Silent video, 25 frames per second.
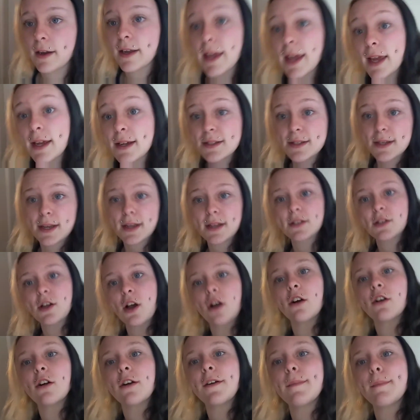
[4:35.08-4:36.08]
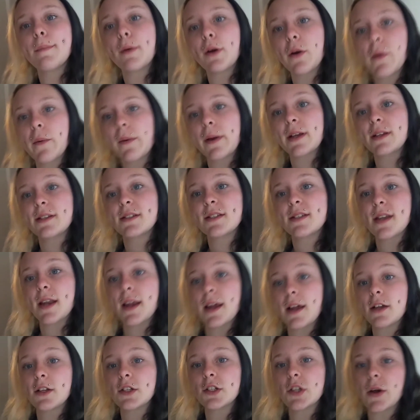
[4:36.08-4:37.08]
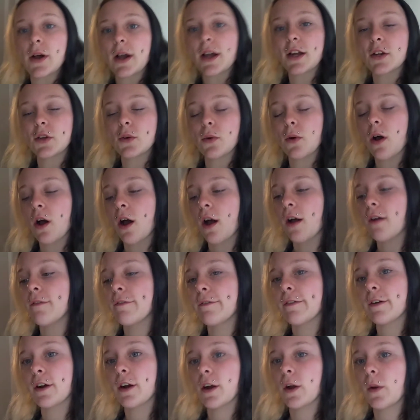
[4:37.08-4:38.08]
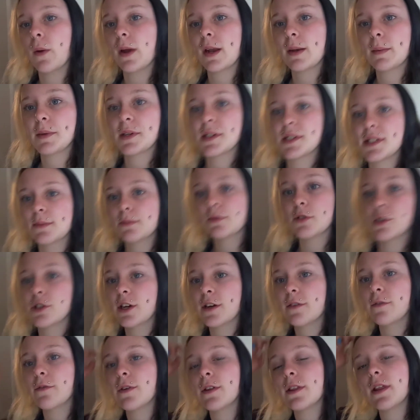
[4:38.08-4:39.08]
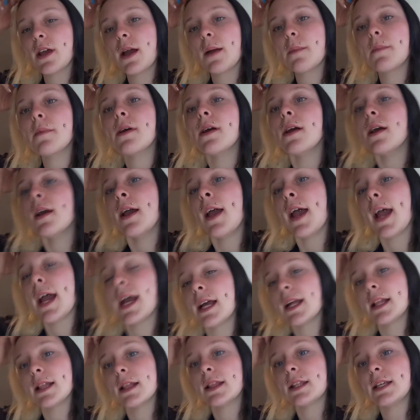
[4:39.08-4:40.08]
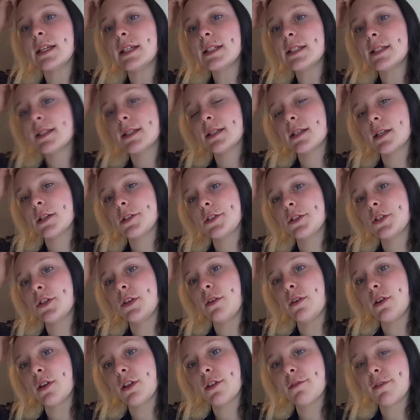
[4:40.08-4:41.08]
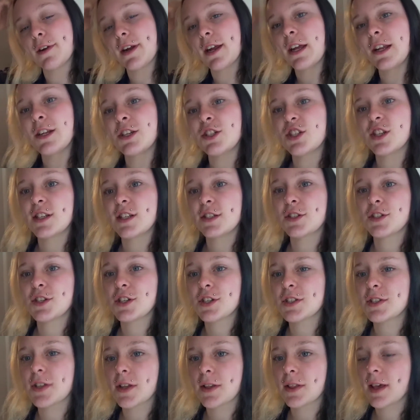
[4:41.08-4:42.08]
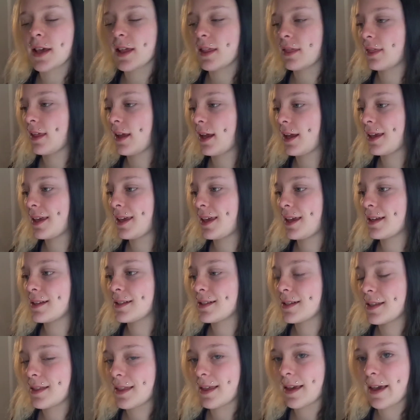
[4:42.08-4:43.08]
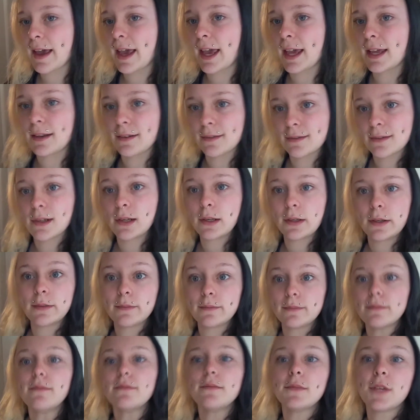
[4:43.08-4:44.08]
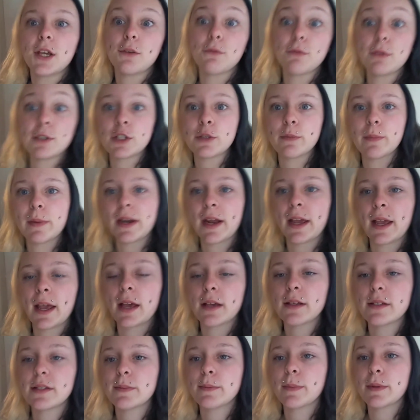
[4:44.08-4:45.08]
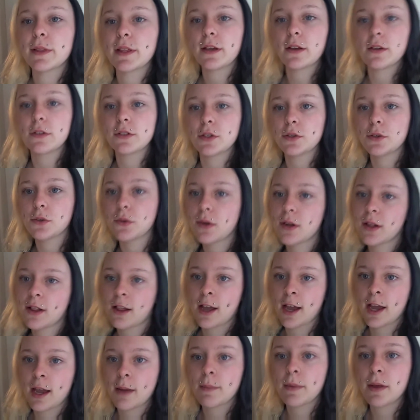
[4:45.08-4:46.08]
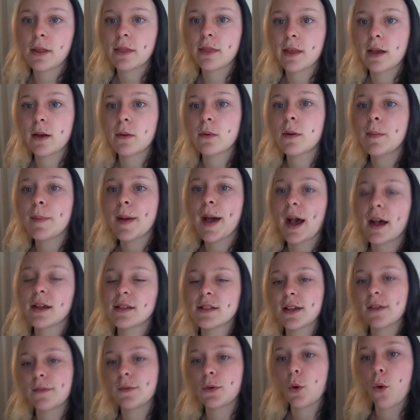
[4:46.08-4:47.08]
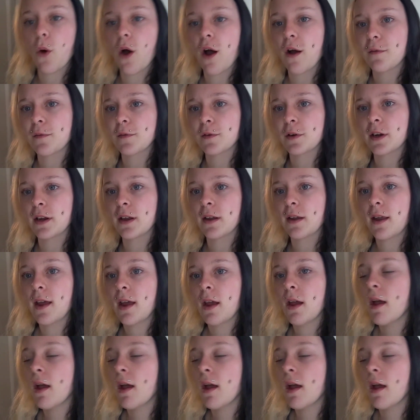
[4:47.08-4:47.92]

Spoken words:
King snakes are a burrowing snake, so I do offer quite a bit of substrate for them, at least 2 to 3 inches, just so that they get that enrichment, I guess. But they also do climb, and they will bask if you offer it.